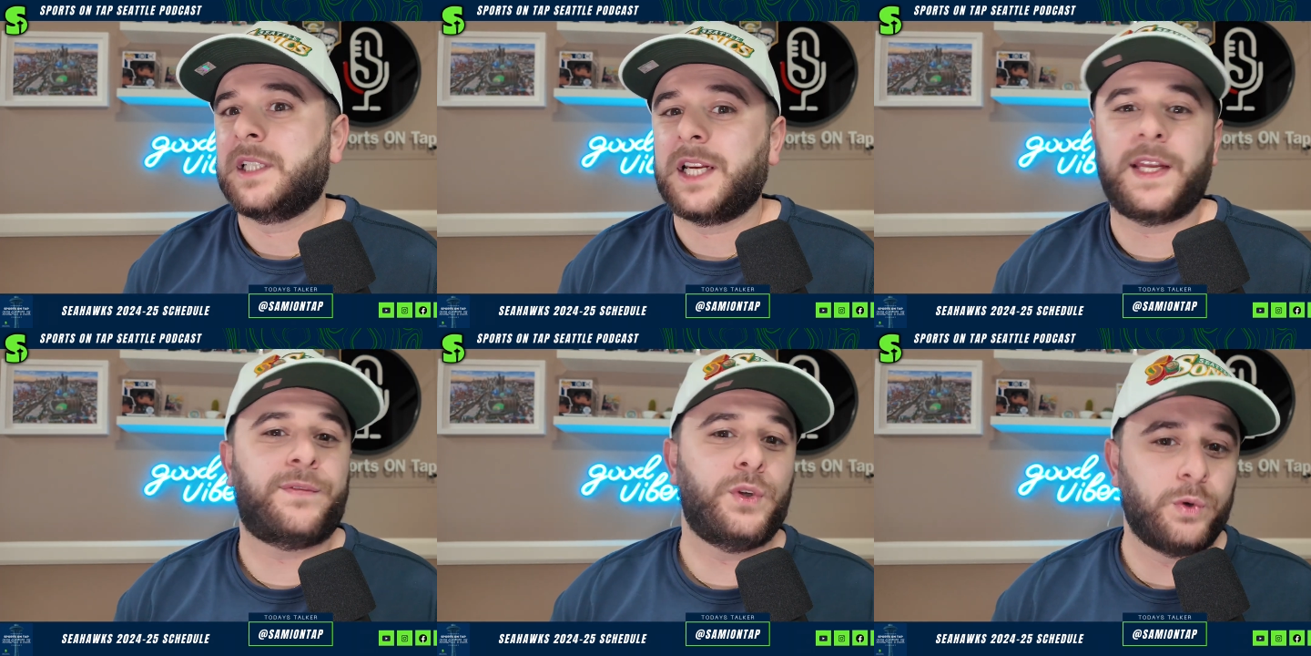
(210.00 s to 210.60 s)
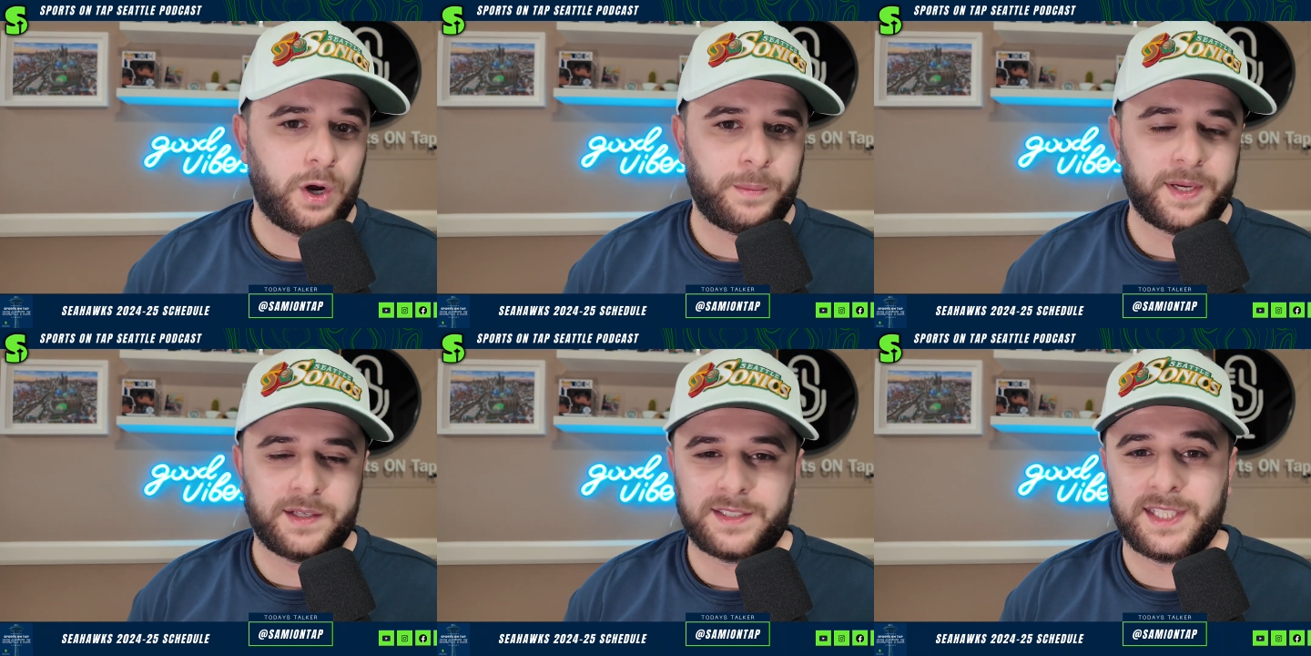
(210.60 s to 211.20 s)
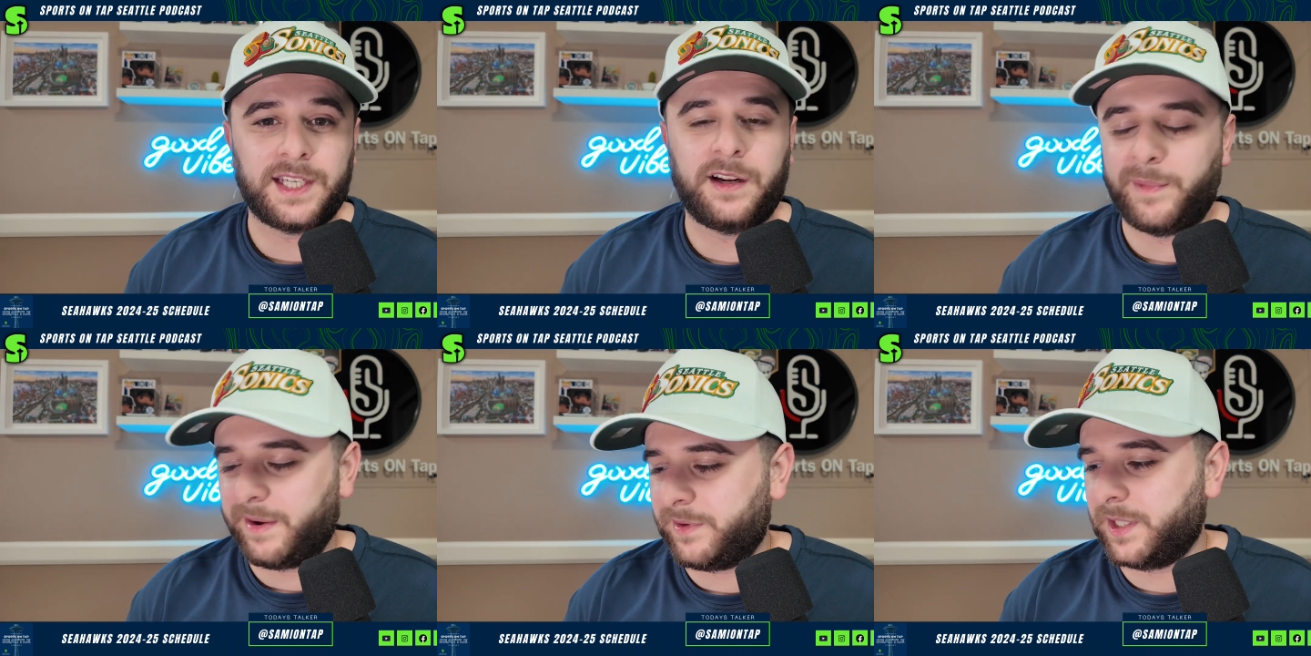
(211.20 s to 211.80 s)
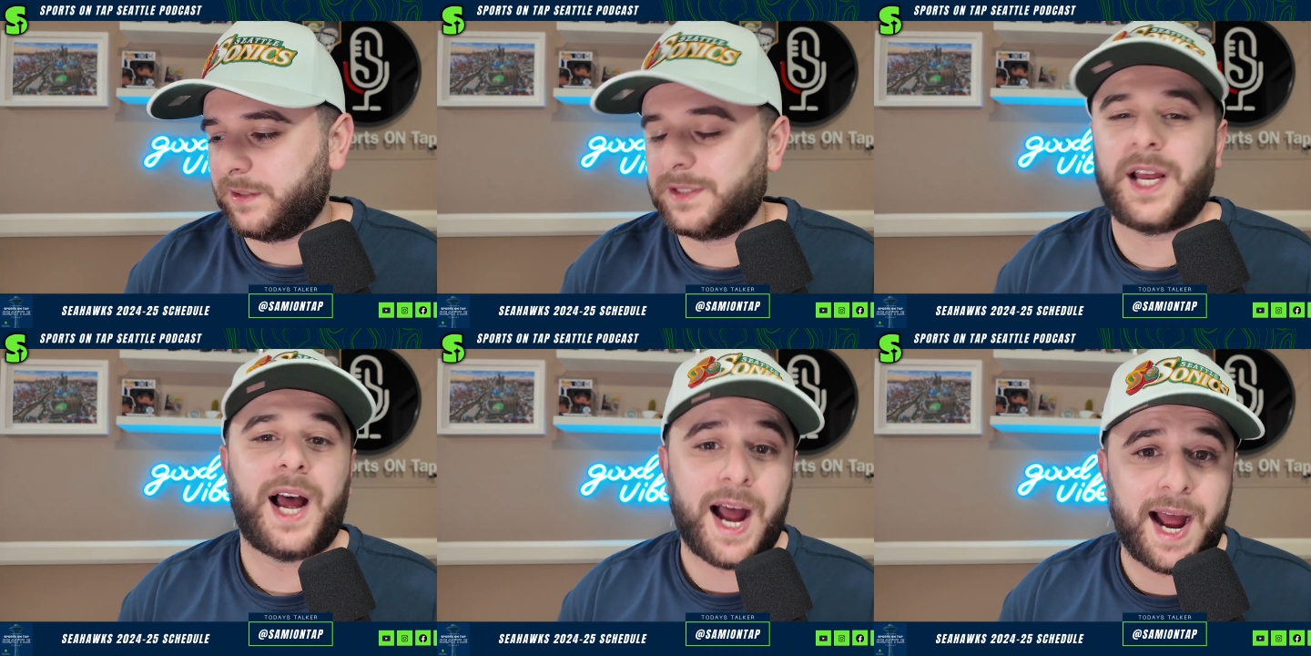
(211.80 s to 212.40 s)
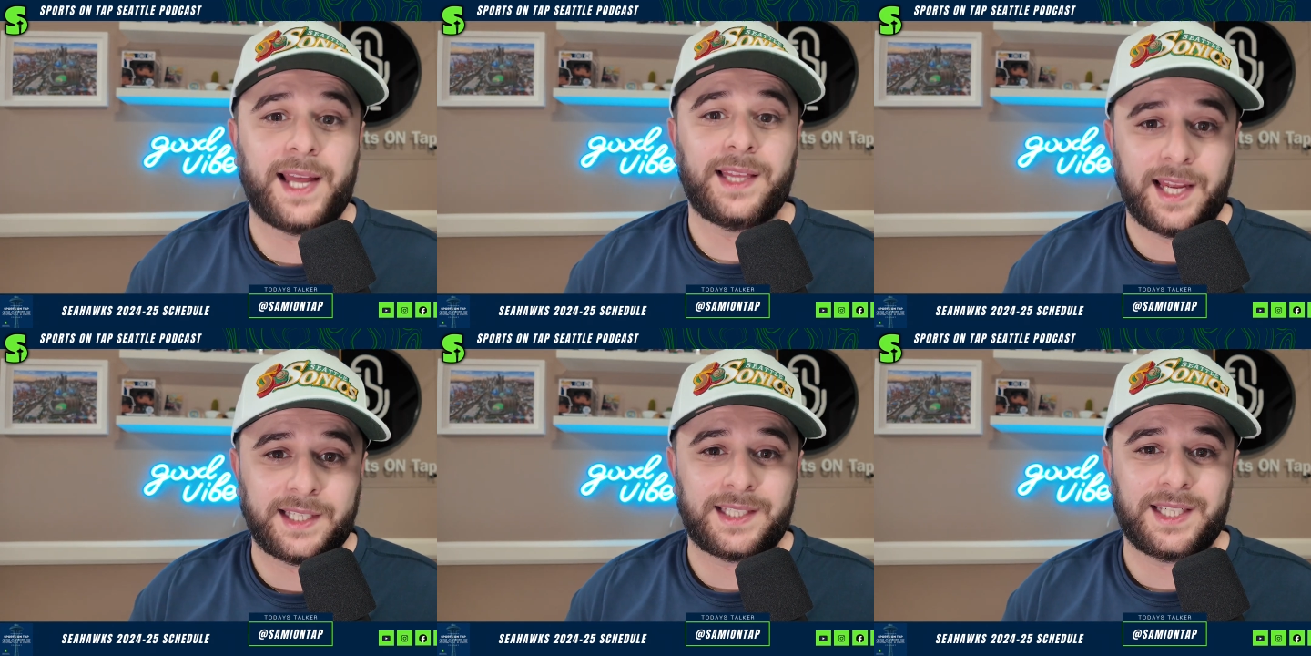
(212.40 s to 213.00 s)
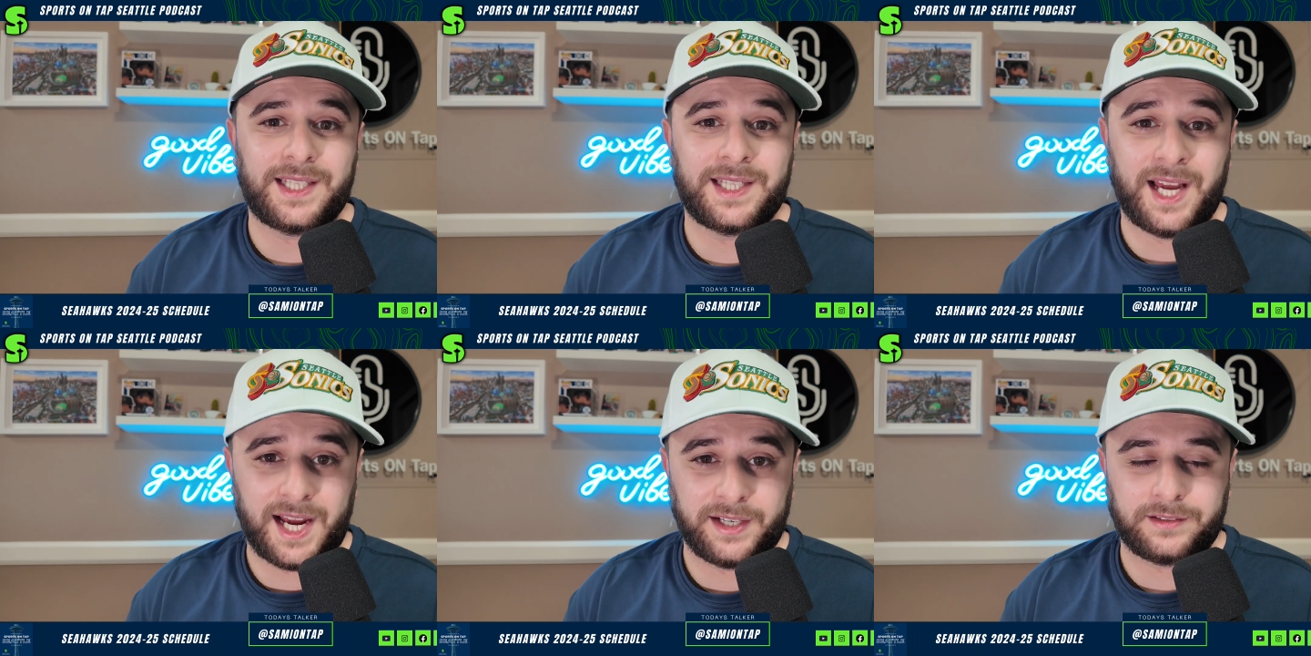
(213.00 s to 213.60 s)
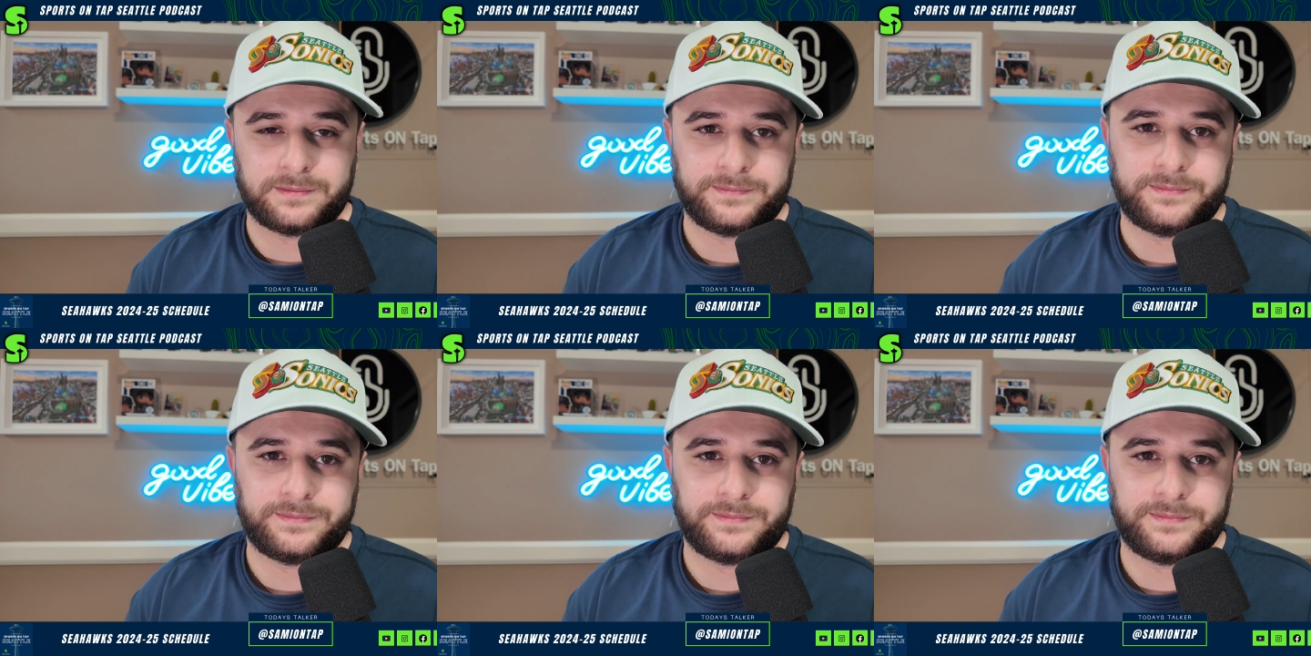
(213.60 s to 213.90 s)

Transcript: if you know me and seen any of my videos, I like the hire.